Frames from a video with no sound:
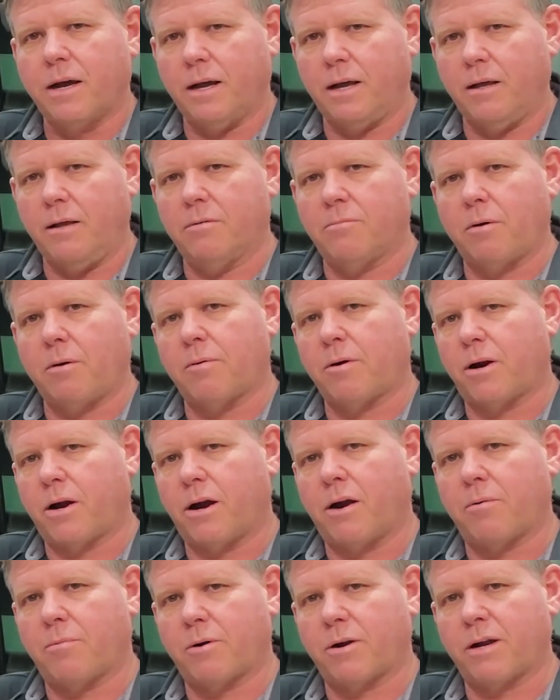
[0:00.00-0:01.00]

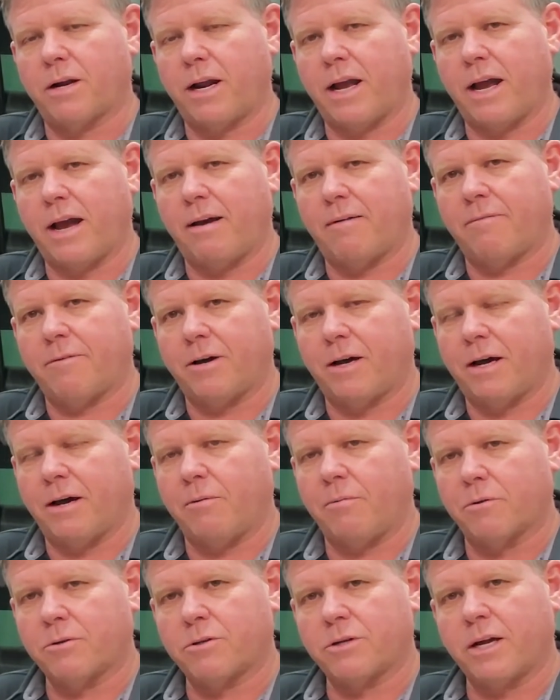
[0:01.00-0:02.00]
we're going to have,
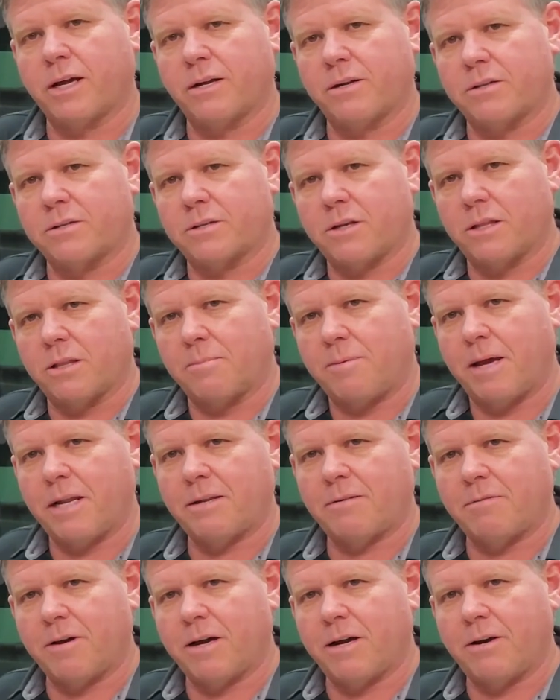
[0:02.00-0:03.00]
we'll show you how to install the pet
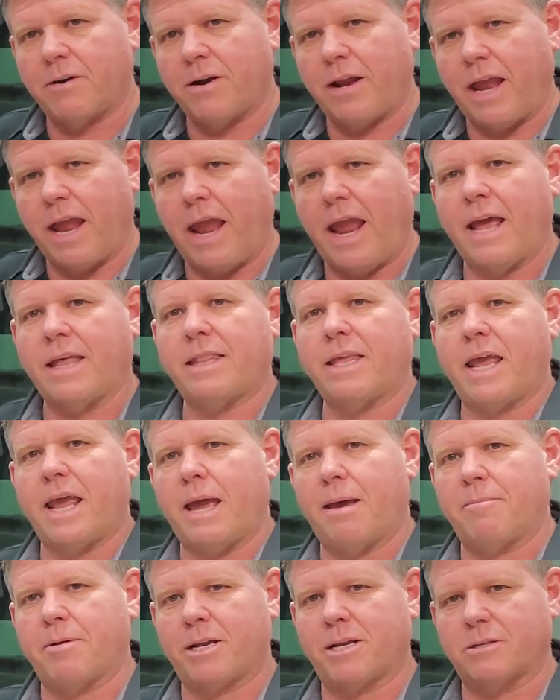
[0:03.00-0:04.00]
divider and the
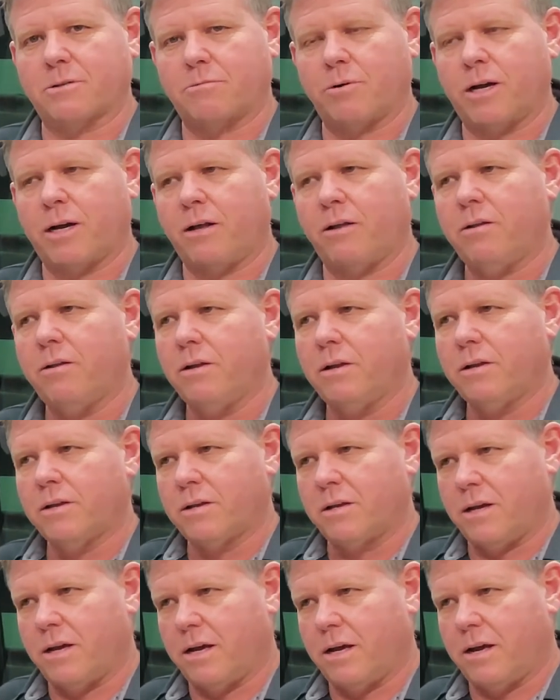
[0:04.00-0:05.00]
hammock as well.
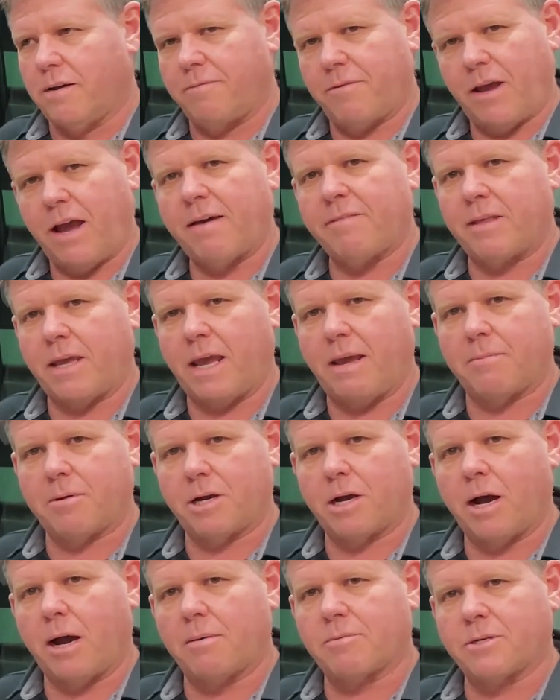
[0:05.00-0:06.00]
If you have the
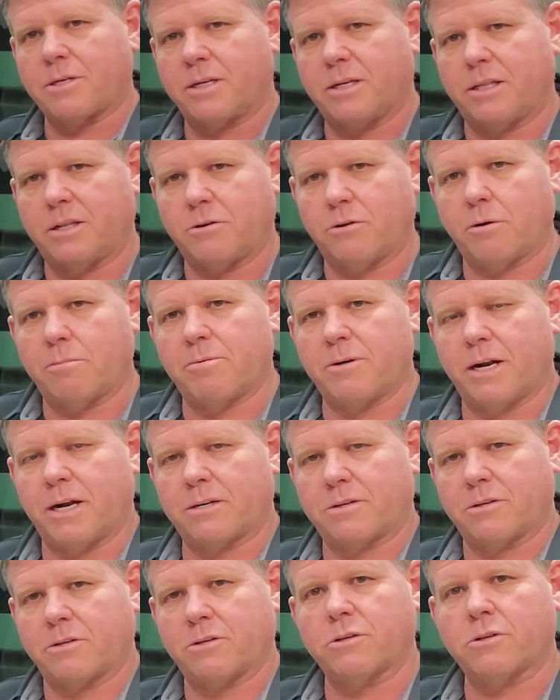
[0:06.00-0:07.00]
hammock option and the door
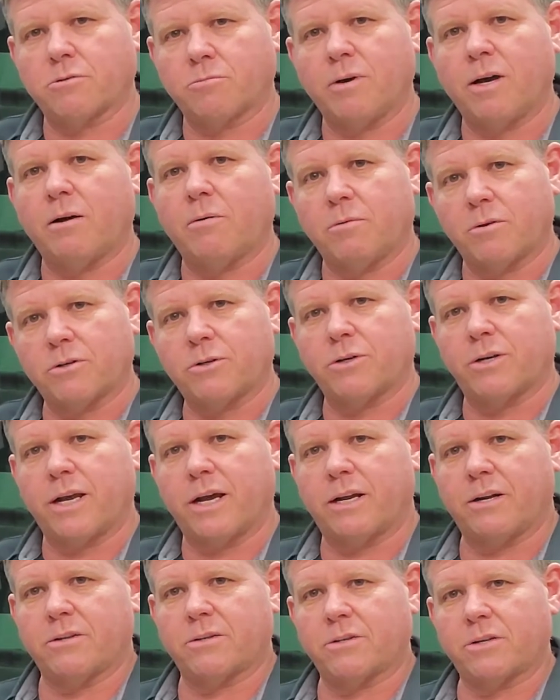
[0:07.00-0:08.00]
protectors as well, we'll show you
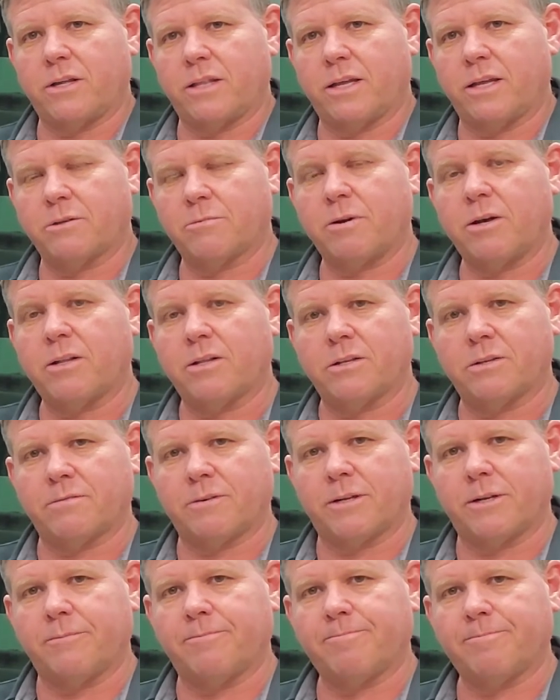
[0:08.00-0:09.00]
how to install that as well in this
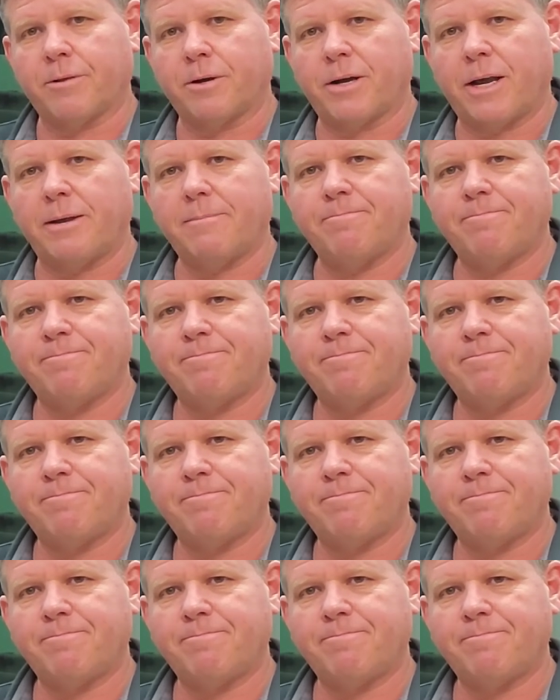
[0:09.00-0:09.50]
video. Okay?